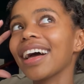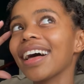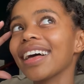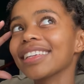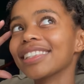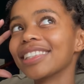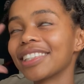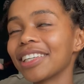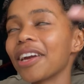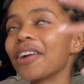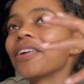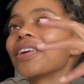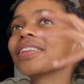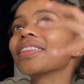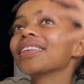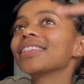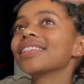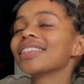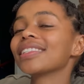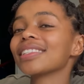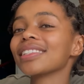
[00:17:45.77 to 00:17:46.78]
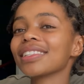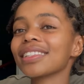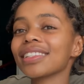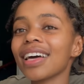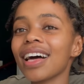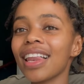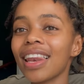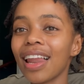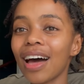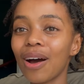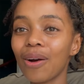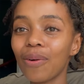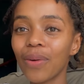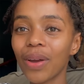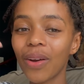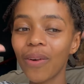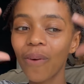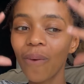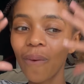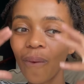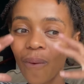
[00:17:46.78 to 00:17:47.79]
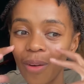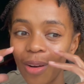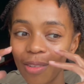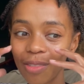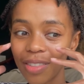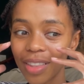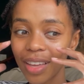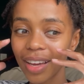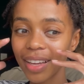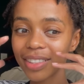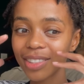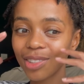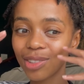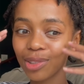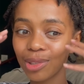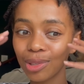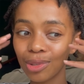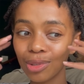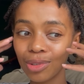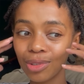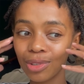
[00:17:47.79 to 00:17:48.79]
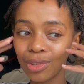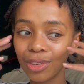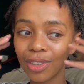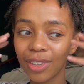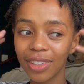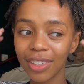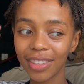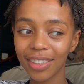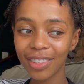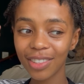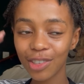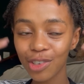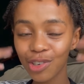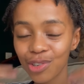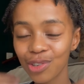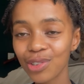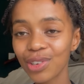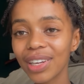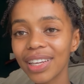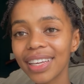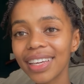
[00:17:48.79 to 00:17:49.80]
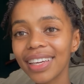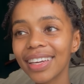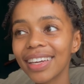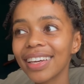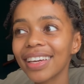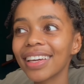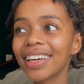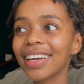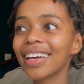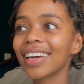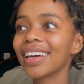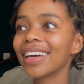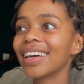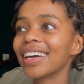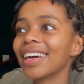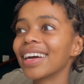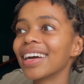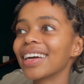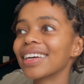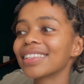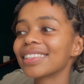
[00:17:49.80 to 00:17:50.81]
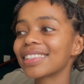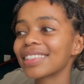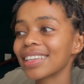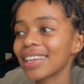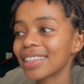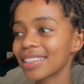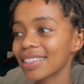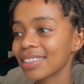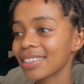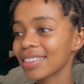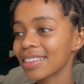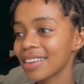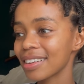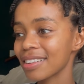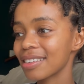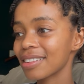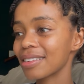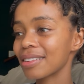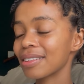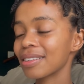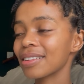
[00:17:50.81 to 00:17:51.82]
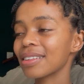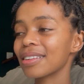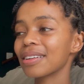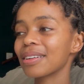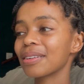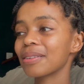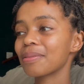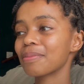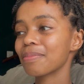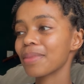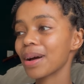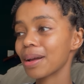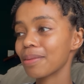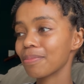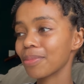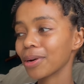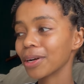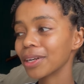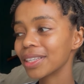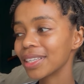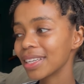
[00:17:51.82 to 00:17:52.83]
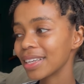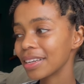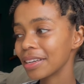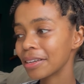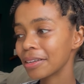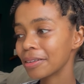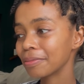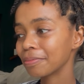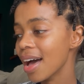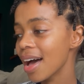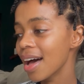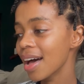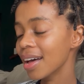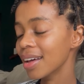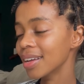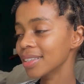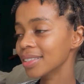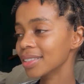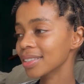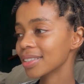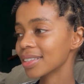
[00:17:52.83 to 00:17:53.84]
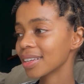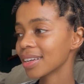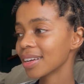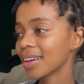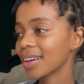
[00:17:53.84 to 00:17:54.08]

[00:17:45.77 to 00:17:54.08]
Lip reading: Sharing this is just allowing all of that to truly settle in my body. And